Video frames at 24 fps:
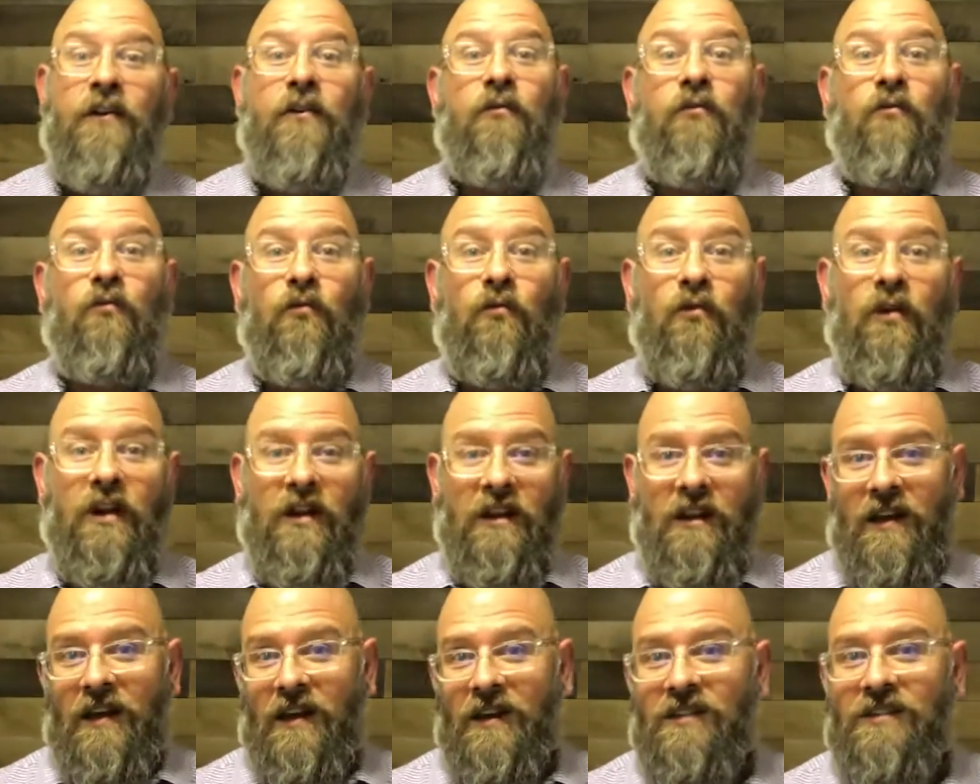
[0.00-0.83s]

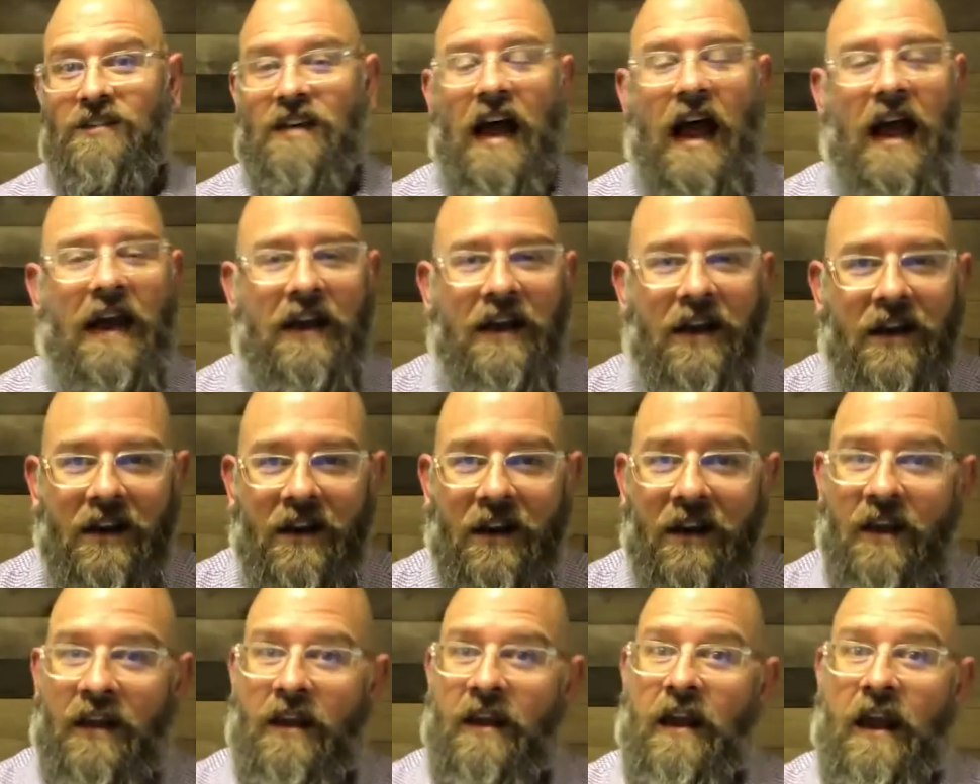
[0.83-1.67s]
Really excited
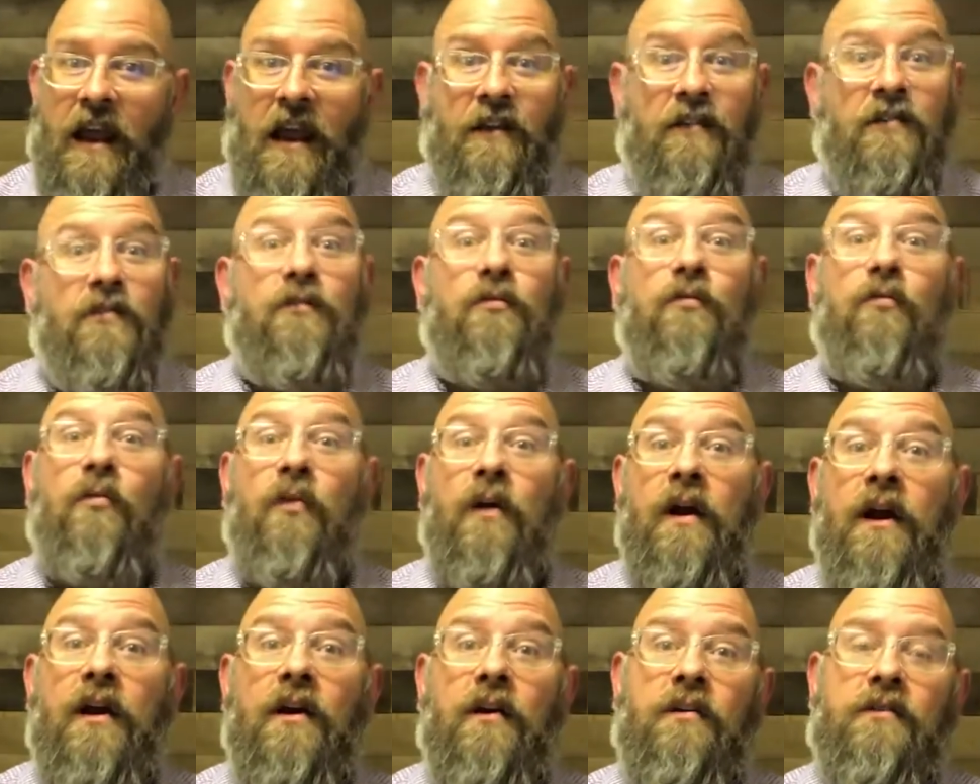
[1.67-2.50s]
and
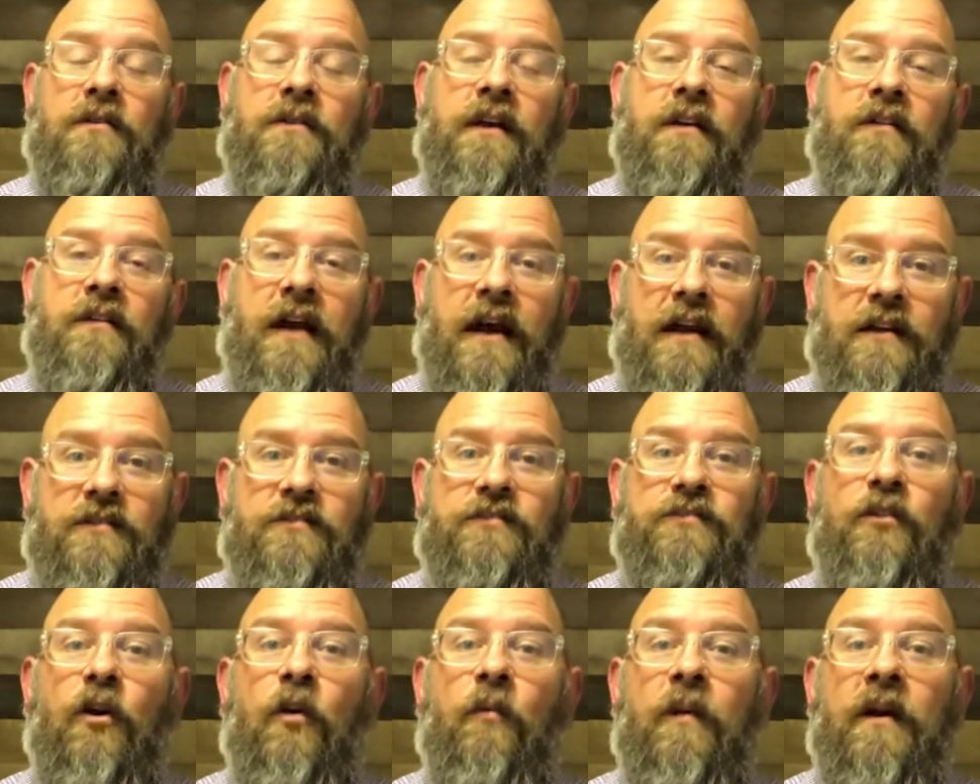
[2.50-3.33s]
thrilled that
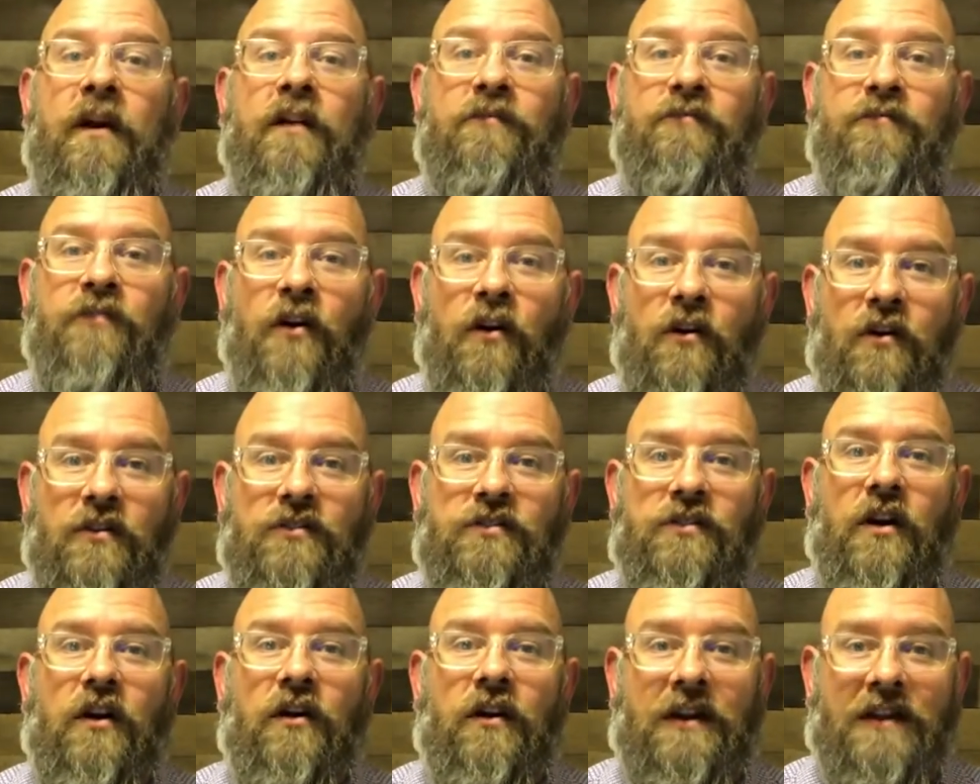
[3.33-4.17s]
so many
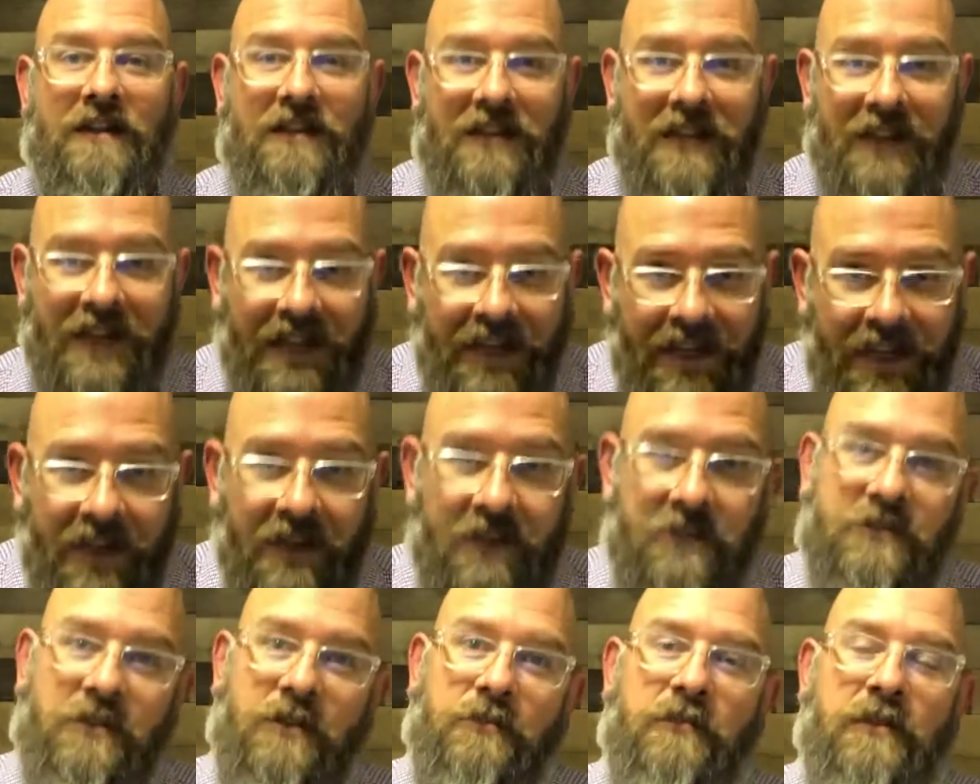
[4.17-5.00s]
folks are gleaning
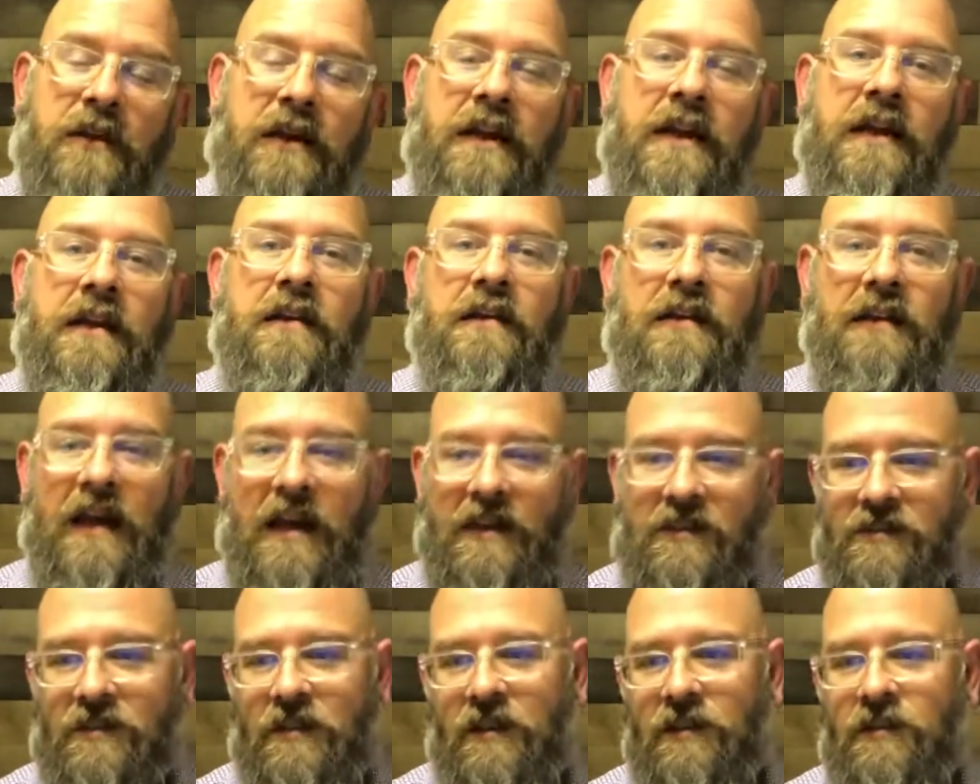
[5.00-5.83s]
some neat
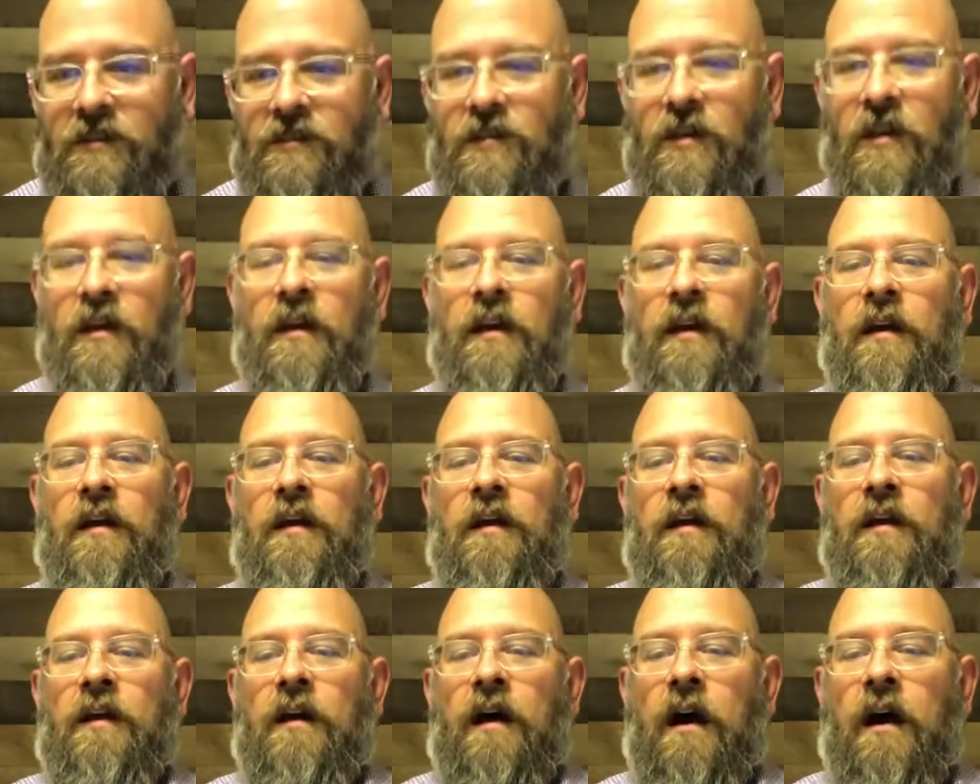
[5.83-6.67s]
lessons,
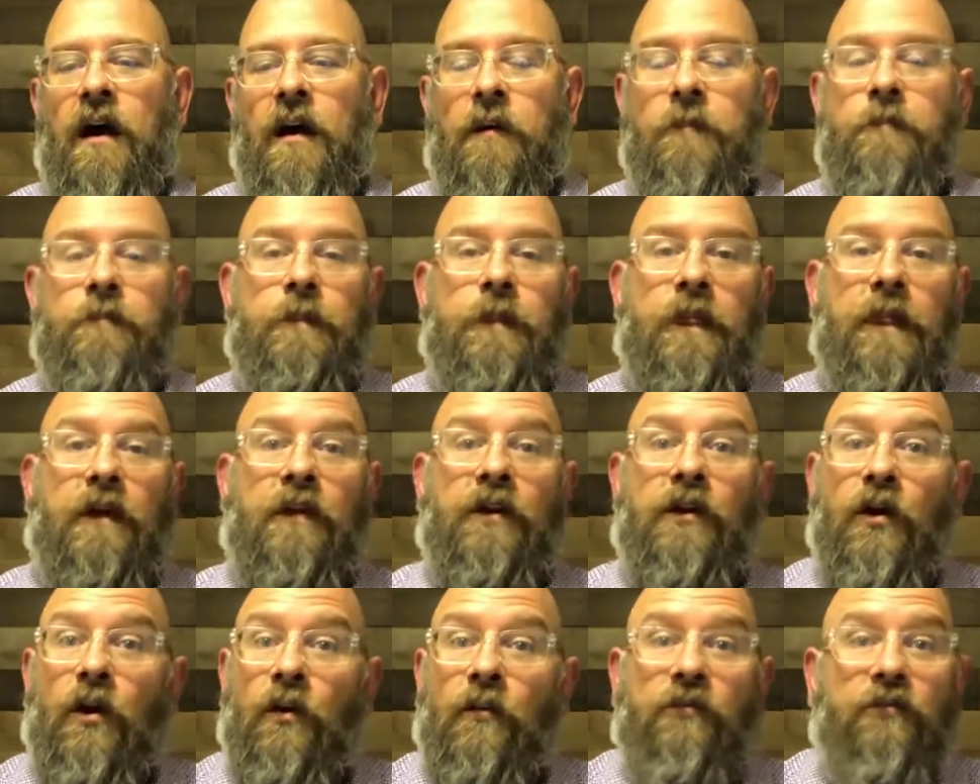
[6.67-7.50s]

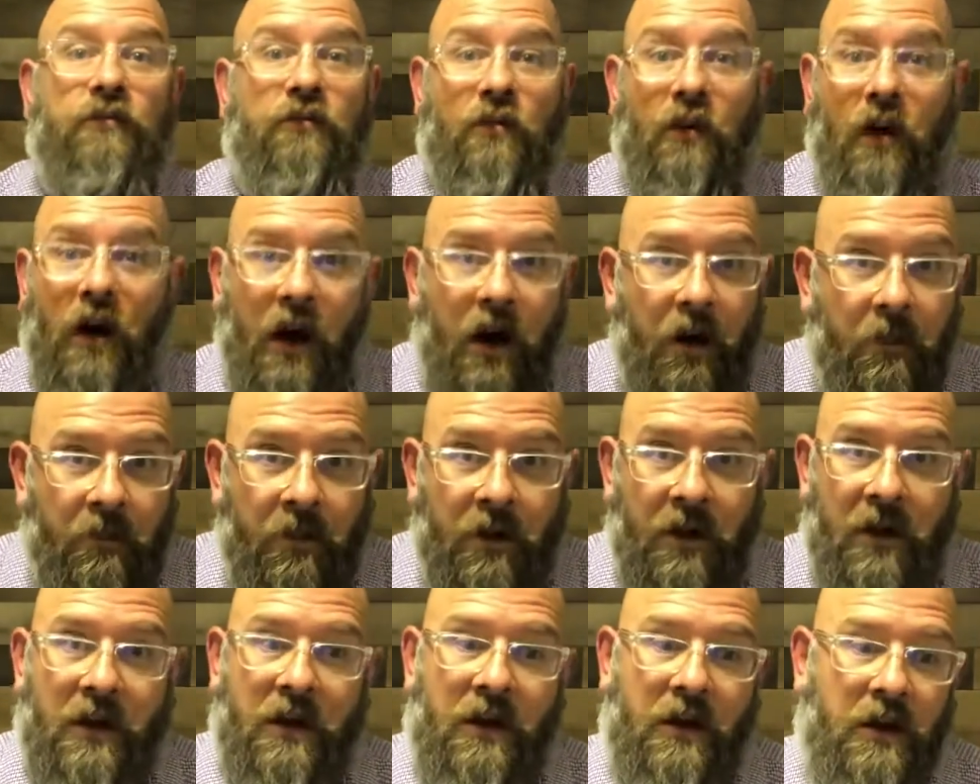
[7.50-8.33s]
you know, from
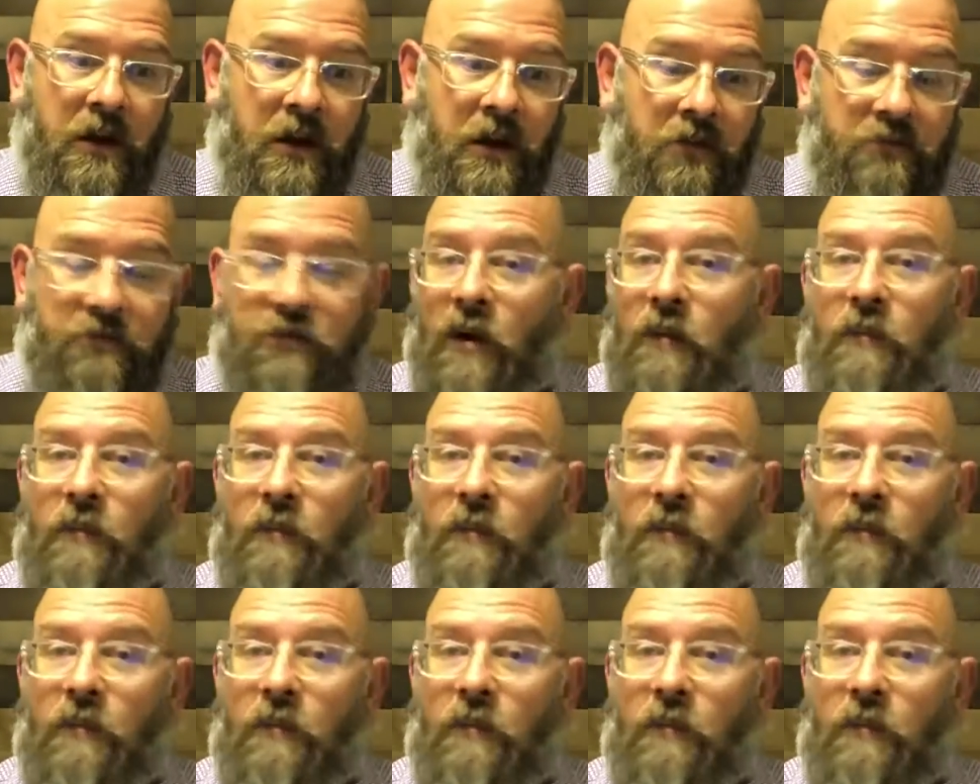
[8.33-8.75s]
our